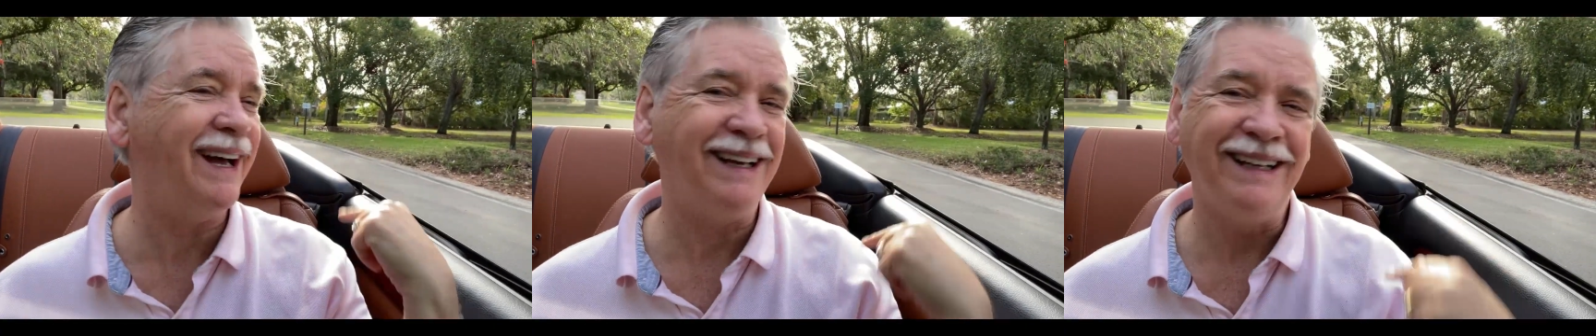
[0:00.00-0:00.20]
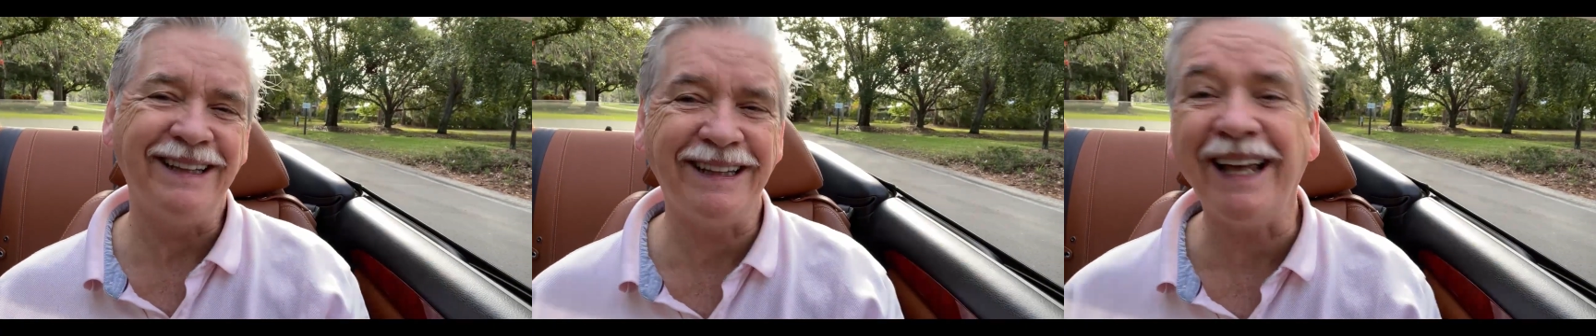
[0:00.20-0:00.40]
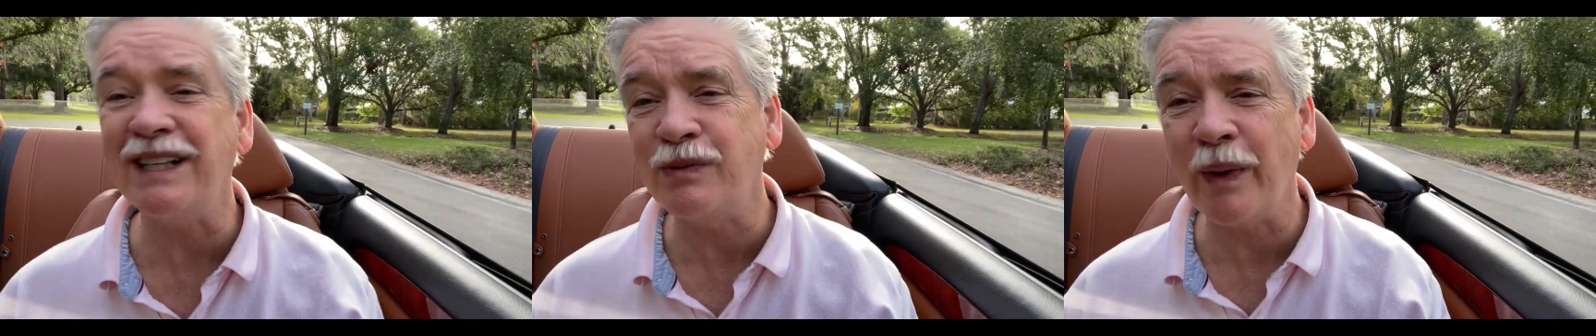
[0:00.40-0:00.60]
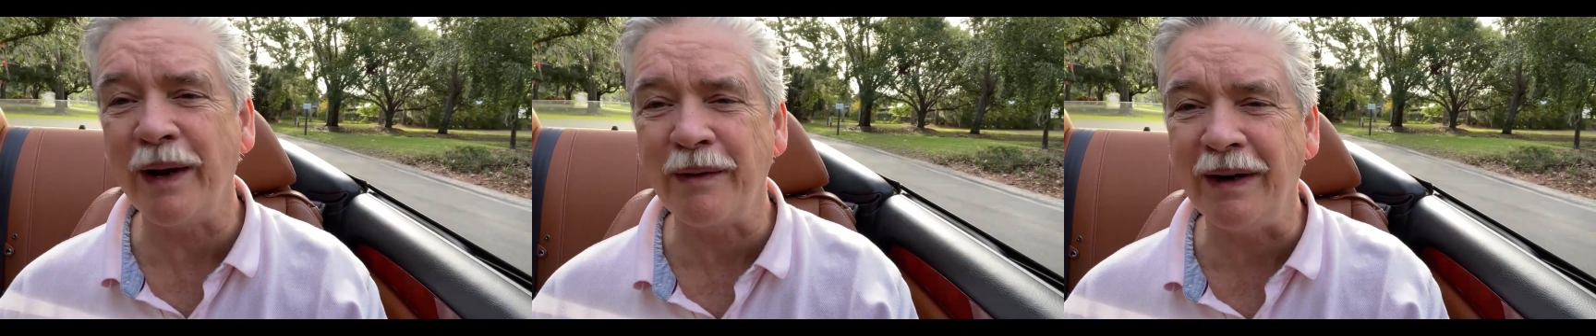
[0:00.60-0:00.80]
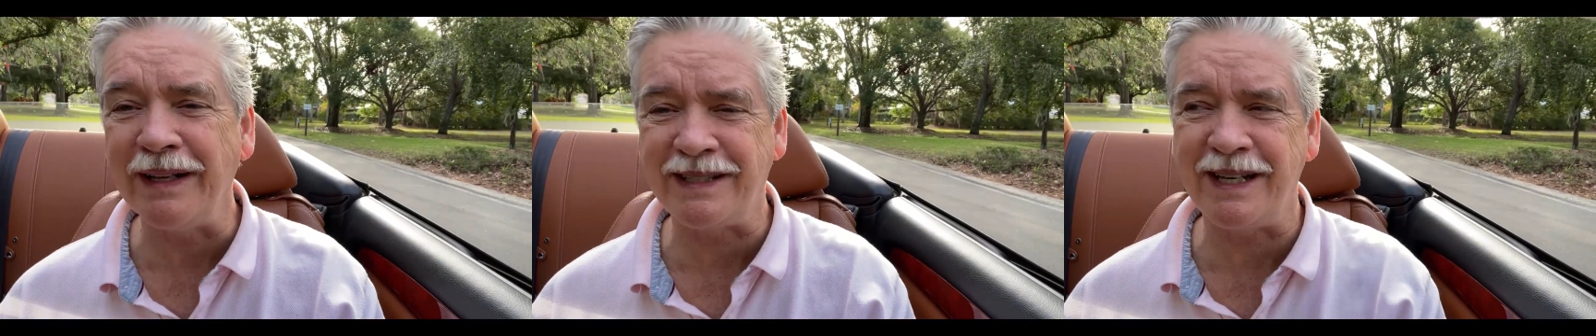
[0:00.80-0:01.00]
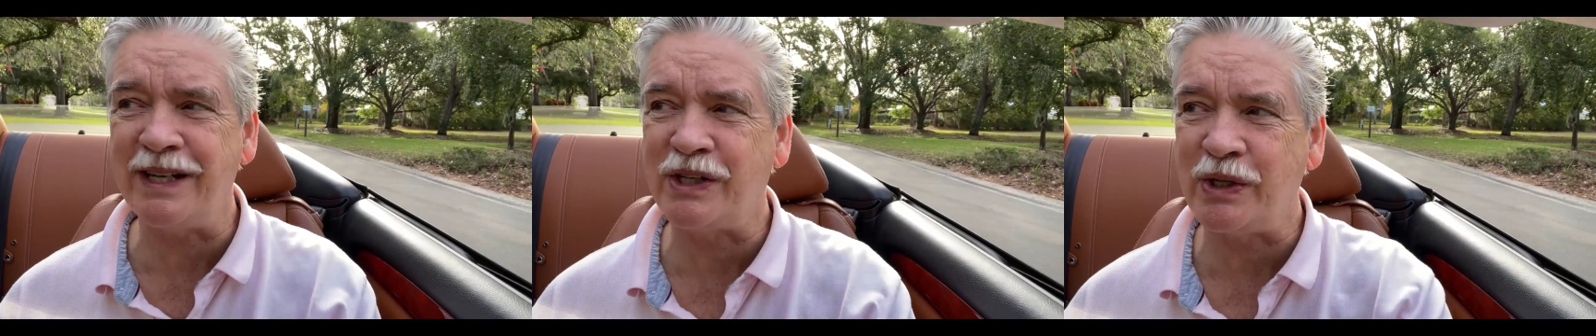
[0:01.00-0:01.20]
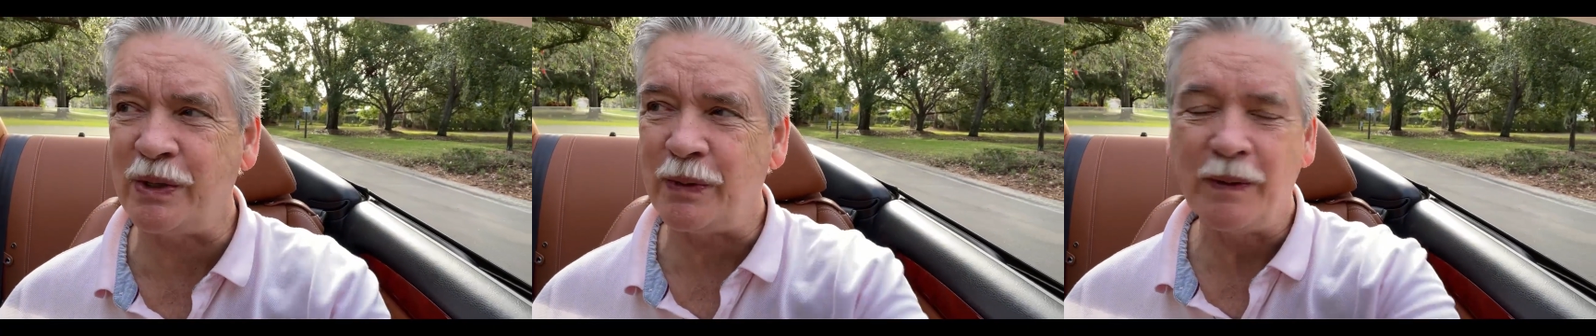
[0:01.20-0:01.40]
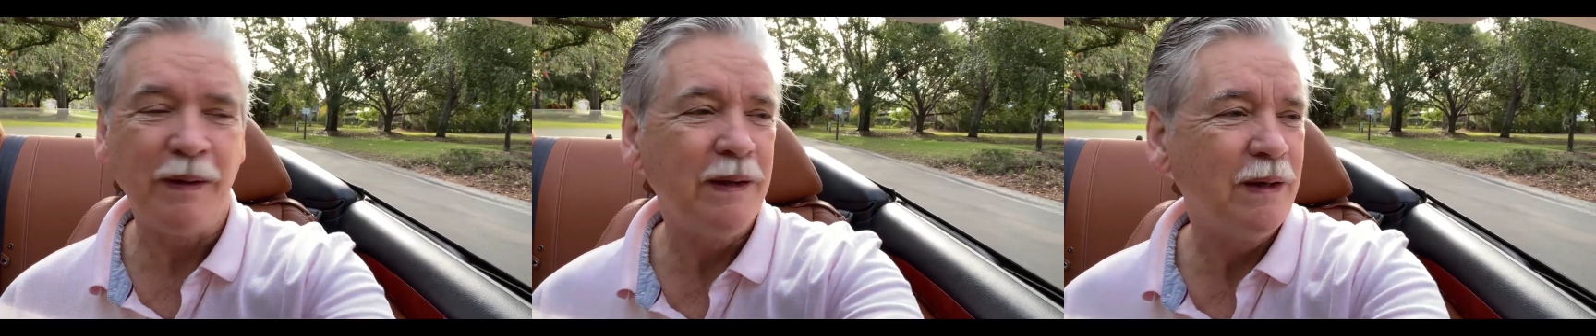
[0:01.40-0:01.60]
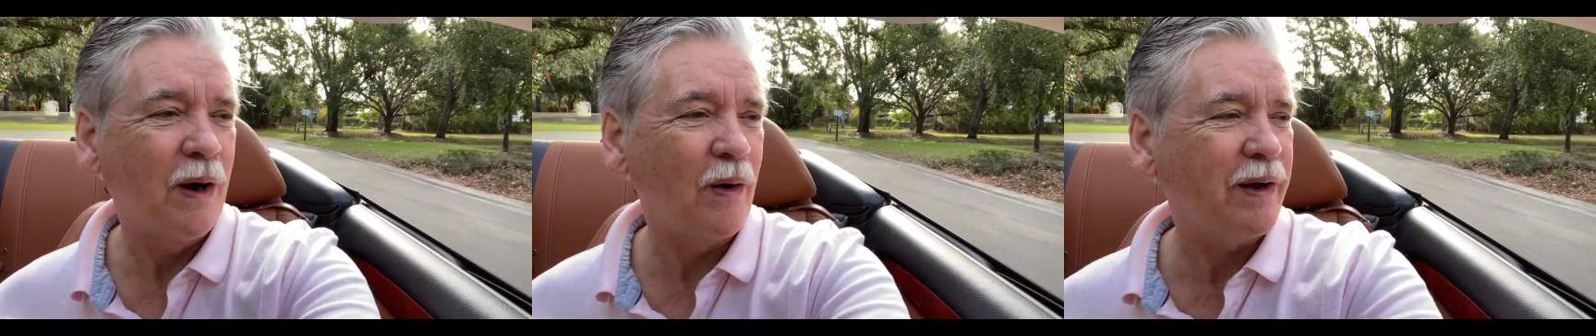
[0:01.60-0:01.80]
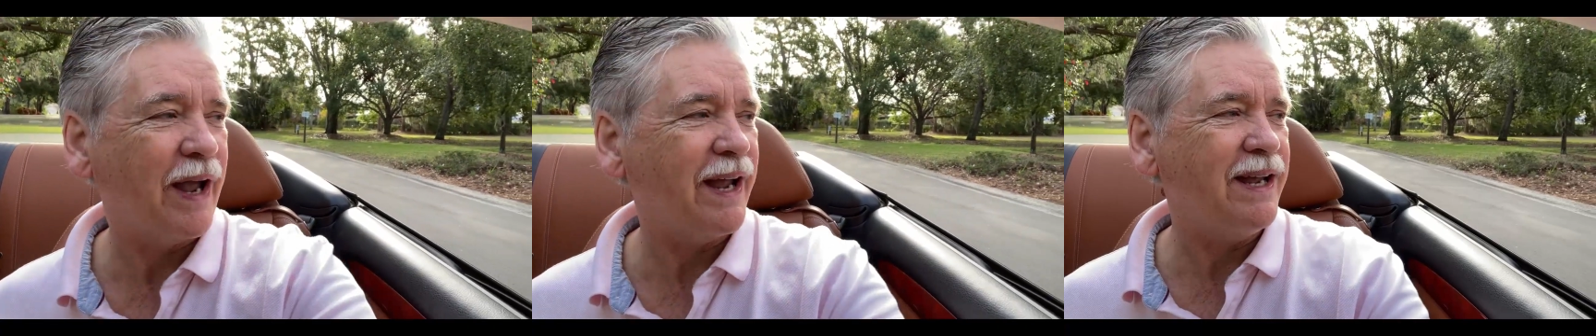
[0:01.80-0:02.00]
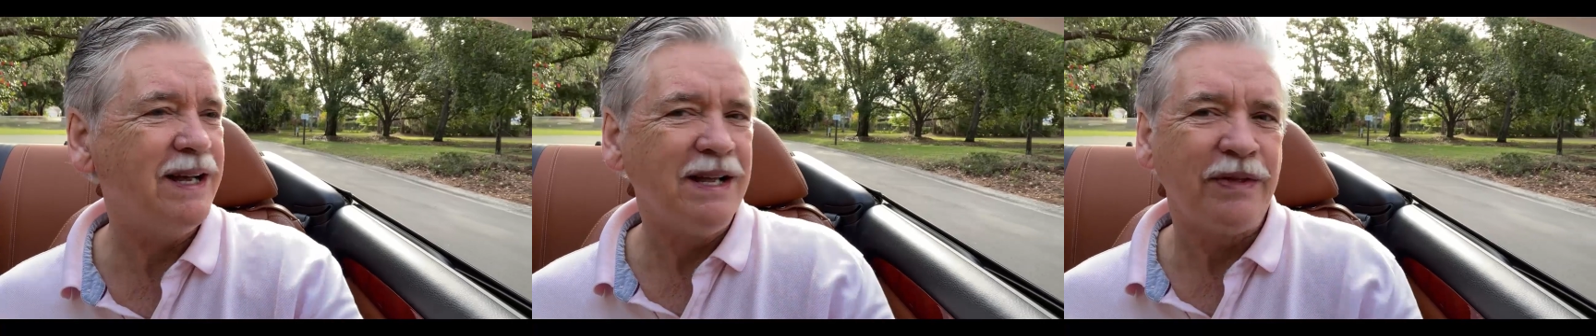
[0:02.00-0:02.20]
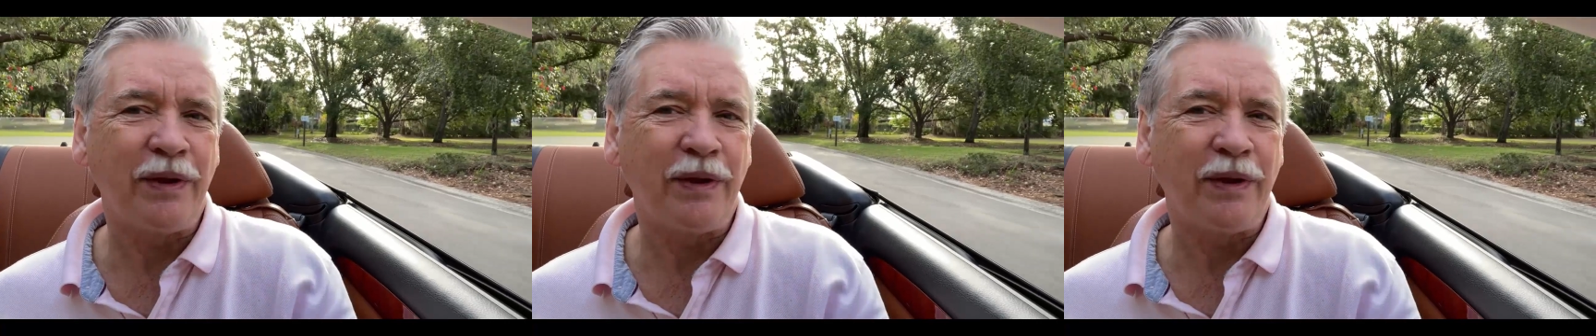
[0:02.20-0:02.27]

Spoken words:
That's what I'm going to teach you. Okay?